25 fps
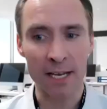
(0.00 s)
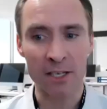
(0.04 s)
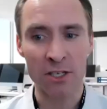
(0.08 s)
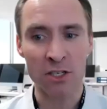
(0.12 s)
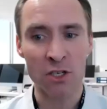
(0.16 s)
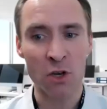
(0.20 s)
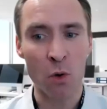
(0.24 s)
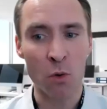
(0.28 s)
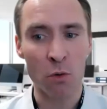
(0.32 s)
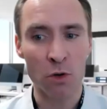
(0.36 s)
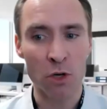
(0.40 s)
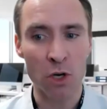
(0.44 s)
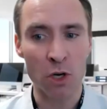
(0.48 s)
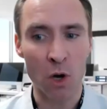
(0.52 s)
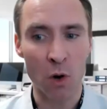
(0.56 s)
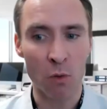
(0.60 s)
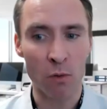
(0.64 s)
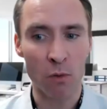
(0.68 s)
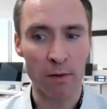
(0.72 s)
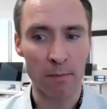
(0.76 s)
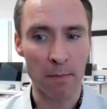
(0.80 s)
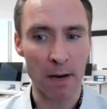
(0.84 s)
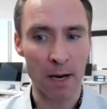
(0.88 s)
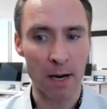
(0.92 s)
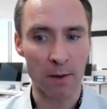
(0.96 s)
that don't know
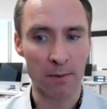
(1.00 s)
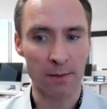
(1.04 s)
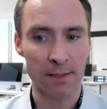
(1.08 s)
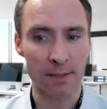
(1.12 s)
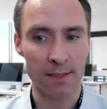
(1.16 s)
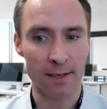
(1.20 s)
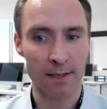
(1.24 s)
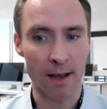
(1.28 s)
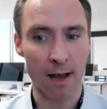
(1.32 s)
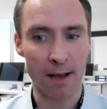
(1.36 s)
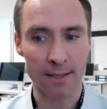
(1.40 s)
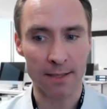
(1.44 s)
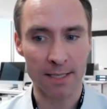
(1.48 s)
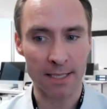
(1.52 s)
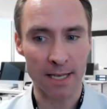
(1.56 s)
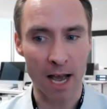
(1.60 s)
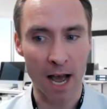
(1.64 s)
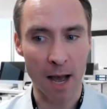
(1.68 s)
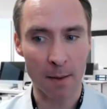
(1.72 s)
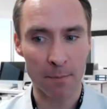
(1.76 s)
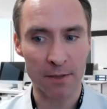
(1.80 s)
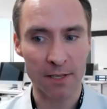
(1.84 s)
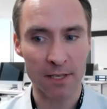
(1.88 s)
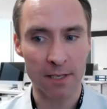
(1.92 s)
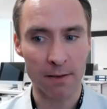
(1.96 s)
about
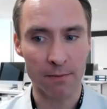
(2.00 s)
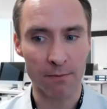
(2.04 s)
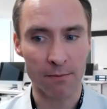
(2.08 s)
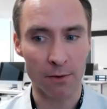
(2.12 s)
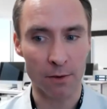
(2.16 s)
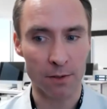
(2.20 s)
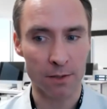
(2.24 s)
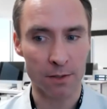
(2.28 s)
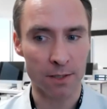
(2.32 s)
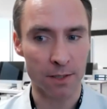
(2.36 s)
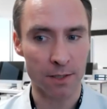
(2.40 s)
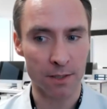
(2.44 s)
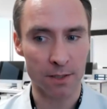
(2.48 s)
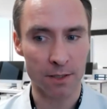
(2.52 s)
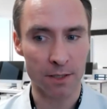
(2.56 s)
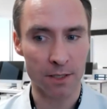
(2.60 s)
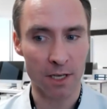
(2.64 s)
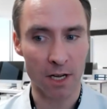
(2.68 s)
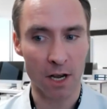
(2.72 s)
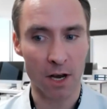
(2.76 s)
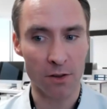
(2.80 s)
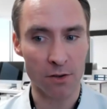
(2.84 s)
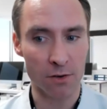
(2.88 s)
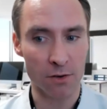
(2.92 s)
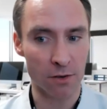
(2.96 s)
osteopathy versus
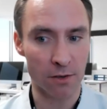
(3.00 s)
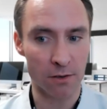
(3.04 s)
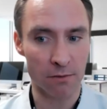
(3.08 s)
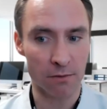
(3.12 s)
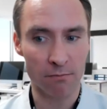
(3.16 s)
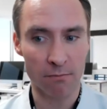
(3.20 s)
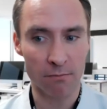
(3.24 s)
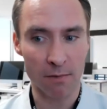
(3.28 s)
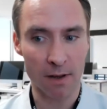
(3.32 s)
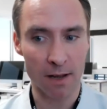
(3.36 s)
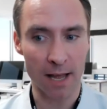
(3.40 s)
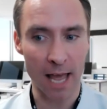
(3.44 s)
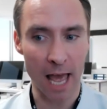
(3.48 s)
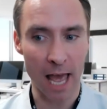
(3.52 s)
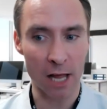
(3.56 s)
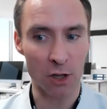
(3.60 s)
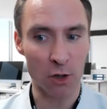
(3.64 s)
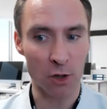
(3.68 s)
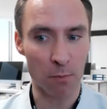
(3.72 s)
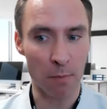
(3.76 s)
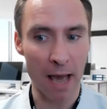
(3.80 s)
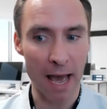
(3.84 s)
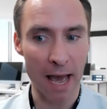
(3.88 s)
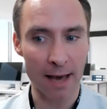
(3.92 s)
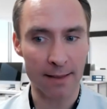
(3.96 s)
the other
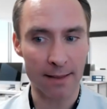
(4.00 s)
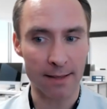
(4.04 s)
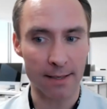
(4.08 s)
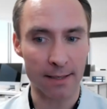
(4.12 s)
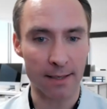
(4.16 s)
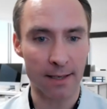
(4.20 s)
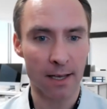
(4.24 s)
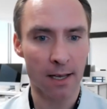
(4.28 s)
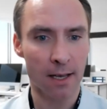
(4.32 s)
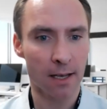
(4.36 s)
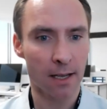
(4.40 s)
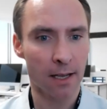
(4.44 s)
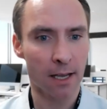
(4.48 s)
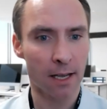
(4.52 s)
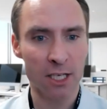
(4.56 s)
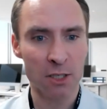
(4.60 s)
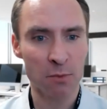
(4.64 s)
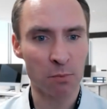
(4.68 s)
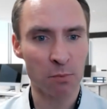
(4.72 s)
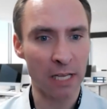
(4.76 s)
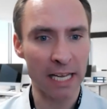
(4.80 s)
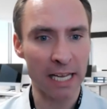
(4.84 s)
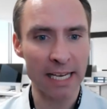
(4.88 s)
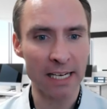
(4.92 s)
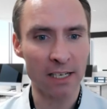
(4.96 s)
allopathic,
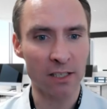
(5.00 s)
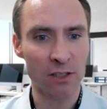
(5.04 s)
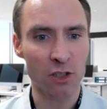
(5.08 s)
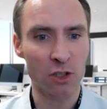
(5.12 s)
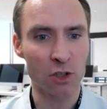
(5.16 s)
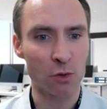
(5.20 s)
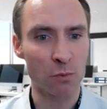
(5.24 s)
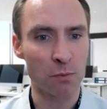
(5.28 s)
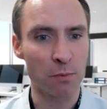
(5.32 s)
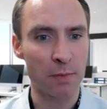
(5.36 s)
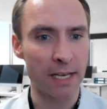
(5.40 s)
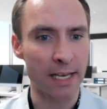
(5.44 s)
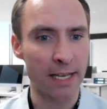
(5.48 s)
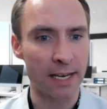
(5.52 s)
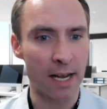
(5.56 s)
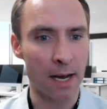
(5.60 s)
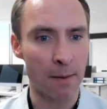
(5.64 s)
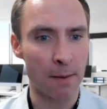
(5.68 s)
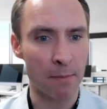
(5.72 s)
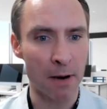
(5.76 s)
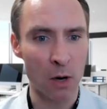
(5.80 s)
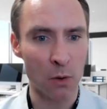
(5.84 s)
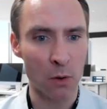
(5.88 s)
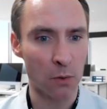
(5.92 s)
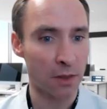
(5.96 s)
explain a little bit
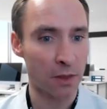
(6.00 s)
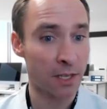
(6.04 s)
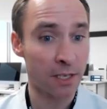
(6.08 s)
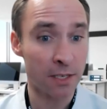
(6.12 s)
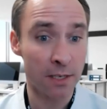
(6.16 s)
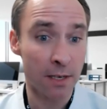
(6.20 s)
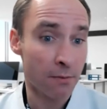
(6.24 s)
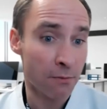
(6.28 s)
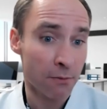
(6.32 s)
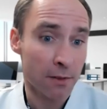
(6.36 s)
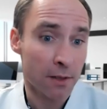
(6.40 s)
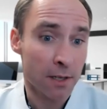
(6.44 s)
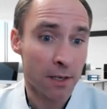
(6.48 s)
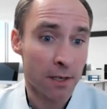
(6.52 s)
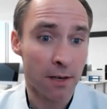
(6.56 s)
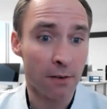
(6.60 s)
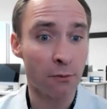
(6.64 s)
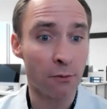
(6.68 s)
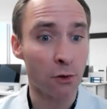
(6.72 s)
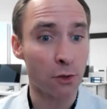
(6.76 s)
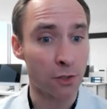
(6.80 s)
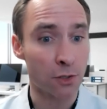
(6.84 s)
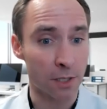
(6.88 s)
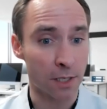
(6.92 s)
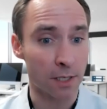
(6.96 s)
about the dif the
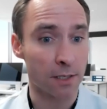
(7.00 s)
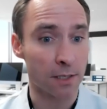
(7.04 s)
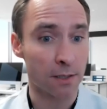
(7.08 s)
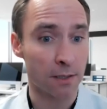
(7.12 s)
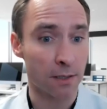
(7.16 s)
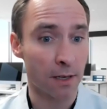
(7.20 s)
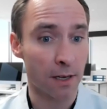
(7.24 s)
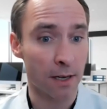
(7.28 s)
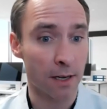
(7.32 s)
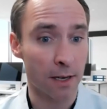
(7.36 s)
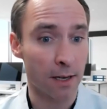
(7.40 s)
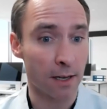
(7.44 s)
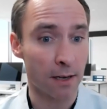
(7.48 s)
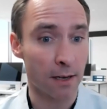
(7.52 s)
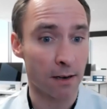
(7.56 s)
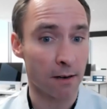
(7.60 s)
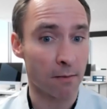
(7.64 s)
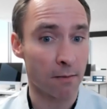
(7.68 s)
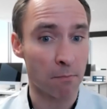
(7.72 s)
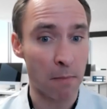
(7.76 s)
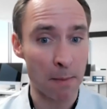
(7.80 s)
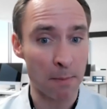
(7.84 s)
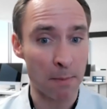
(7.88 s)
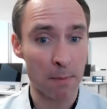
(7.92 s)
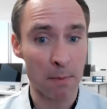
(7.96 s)
differences. And
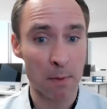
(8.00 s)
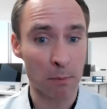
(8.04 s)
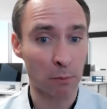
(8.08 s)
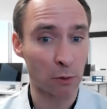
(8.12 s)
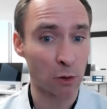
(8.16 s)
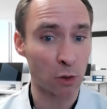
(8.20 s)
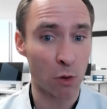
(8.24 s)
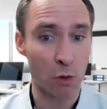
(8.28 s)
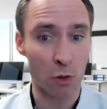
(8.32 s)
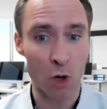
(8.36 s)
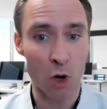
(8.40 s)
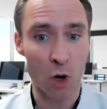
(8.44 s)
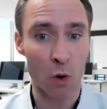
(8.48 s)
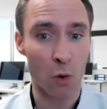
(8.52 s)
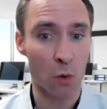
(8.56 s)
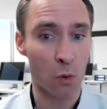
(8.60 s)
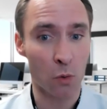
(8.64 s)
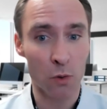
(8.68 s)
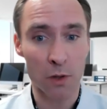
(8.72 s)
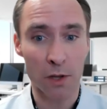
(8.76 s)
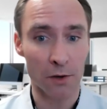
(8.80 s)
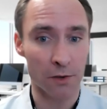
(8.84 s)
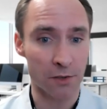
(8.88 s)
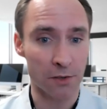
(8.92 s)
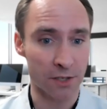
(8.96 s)
maybe people don't know
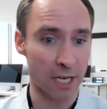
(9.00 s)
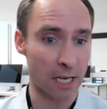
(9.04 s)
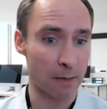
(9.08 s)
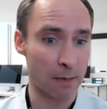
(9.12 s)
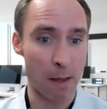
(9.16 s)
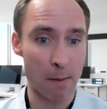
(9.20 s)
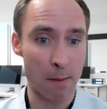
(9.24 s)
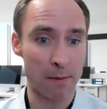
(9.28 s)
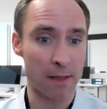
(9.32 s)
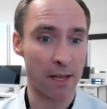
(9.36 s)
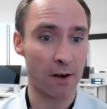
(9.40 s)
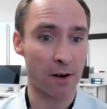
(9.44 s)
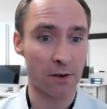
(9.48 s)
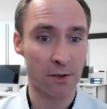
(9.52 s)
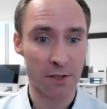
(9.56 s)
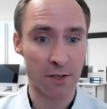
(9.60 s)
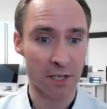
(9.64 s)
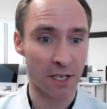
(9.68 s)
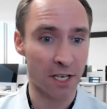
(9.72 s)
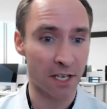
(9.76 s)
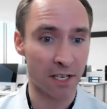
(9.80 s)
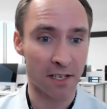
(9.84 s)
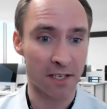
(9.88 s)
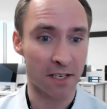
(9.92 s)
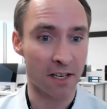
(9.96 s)
who they're seeing. Maybe they are
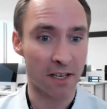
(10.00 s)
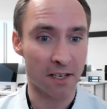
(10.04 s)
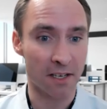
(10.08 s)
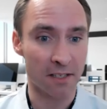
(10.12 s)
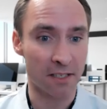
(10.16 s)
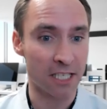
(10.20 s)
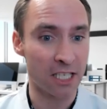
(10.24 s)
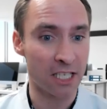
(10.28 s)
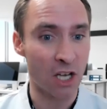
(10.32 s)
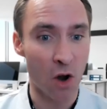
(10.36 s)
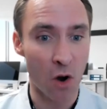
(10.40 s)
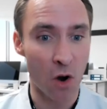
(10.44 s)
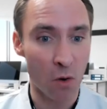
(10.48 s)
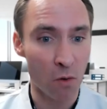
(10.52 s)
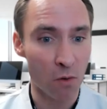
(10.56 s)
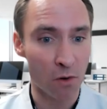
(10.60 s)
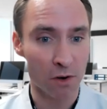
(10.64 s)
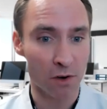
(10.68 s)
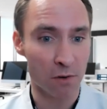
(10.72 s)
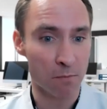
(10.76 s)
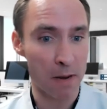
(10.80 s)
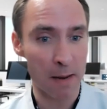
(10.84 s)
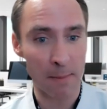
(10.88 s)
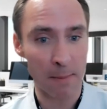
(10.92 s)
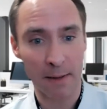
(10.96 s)
seeing a, a D O,
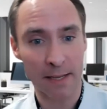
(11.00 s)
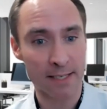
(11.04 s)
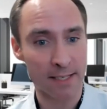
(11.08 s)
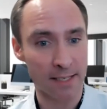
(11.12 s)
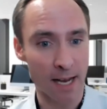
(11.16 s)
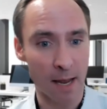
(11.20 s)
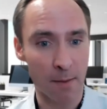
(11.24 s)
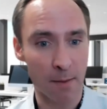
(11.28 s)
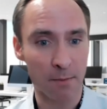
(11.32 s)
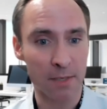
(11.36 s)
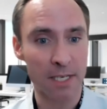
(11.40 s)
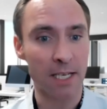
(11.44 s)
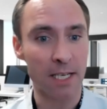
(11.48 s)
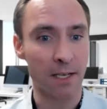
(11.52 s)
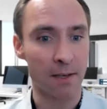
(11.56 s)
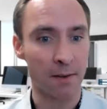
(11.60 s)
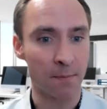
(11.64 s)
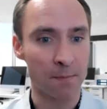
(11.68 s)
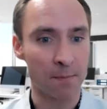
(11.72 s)
or maybe it's an M D.